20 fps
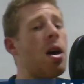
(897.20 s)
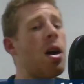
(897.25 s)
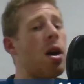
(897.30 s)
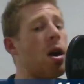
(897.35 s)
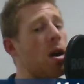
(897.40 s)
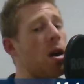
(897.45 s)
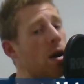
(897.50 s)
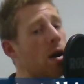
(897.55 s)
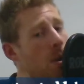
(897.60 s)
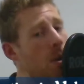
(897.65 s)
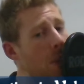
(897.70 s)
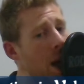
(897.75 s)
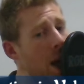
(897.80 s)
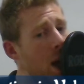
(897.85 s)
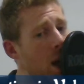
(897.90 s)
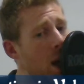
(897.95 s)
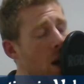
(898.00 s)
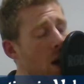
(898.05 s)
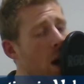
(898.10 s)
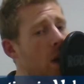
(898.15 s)
You
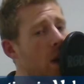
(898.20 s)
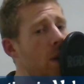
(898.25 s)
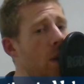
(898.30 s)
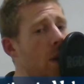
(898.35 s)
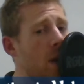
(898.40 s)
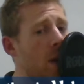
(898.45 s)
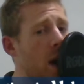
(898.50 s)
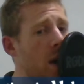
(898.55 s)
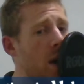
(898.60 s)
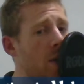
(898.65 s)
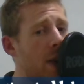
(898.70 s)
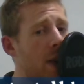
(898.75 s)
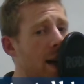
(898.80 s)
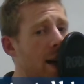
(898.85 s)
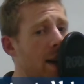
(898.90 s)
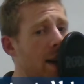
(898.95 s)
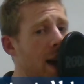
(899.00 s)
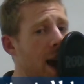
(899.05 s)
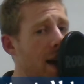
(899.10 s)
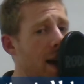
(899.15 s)
mean you can't
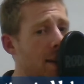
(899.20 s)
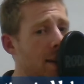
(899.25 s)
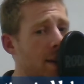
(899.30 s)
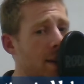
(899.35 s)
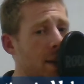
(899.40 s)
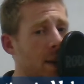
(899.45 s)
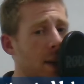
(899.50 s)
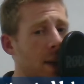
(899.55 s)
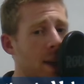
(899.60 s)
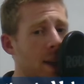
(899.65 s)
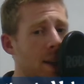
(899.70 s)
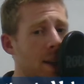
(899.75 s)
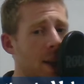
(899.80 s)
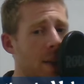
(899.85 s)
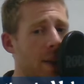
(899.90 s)
take less, said the